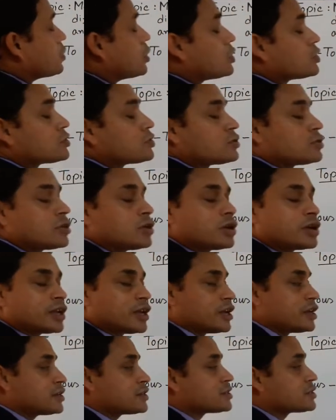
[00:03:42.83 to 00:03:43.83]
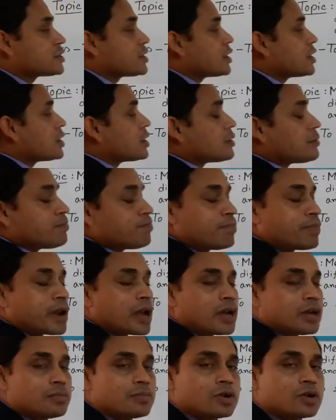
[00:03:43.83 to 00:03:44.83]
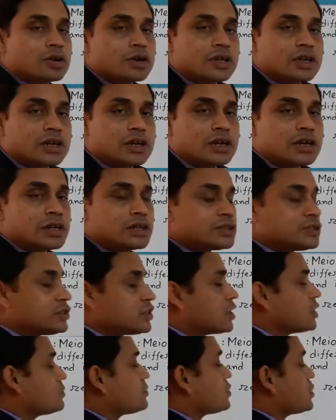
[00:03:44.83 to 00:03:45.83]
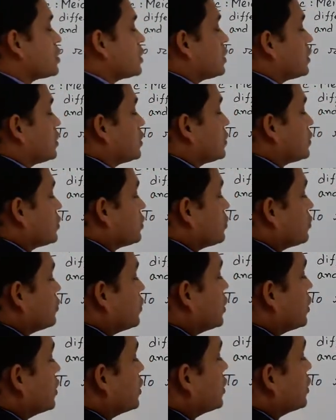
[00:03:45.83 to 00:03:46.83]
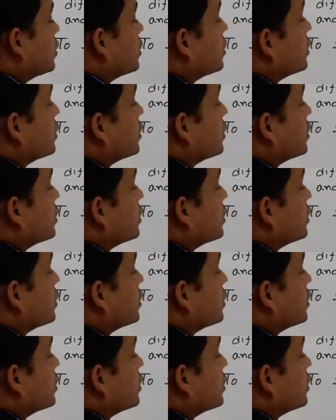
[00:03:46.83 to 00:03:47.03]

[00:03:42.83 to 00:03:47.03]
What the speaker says: also known as primordial germ cell. What?